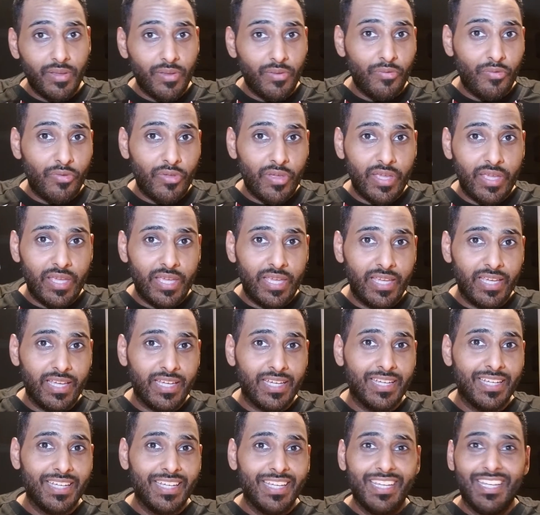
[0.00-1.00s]

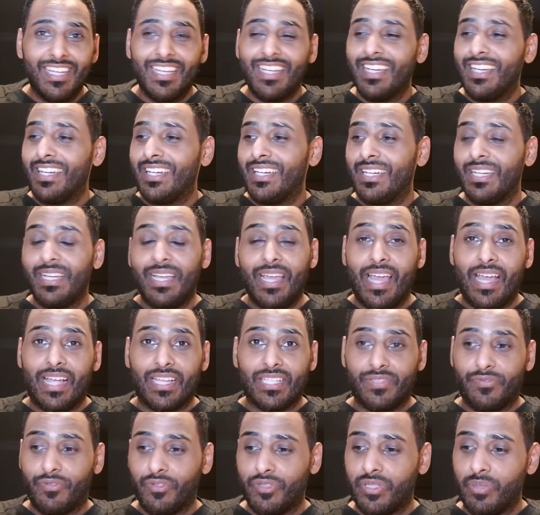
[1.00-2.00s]
the
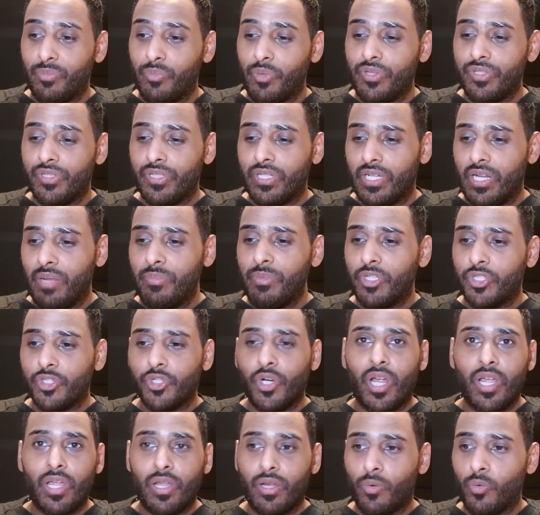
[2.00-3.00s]
X for some reason. Let me
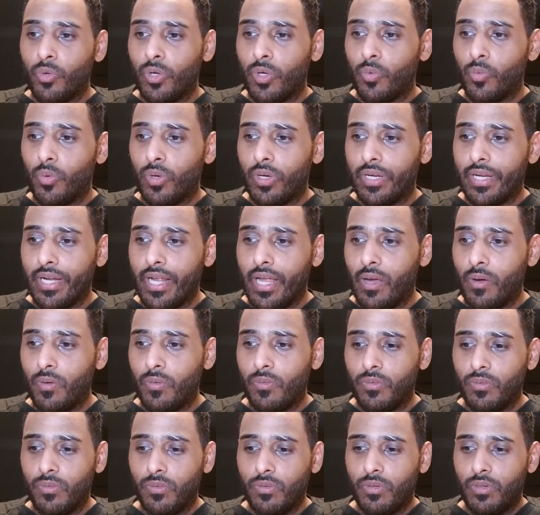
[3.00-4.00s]
try a quick one
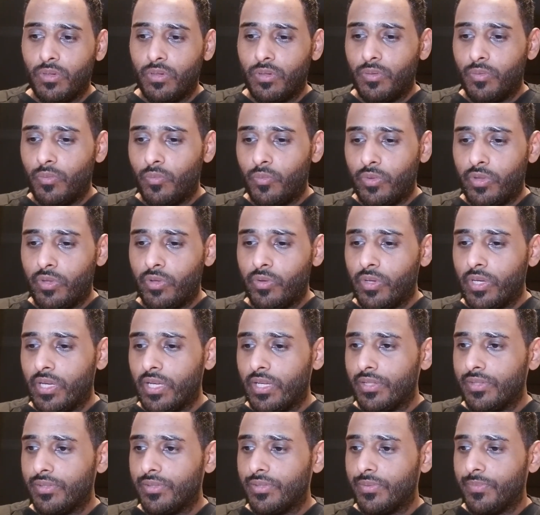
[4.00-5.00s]
now with you
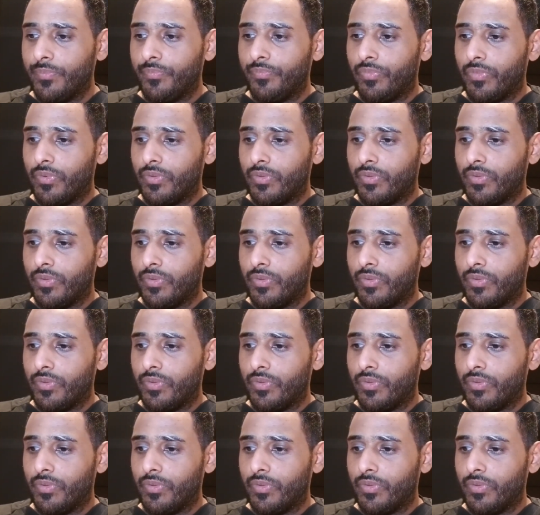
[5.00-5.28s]
guys.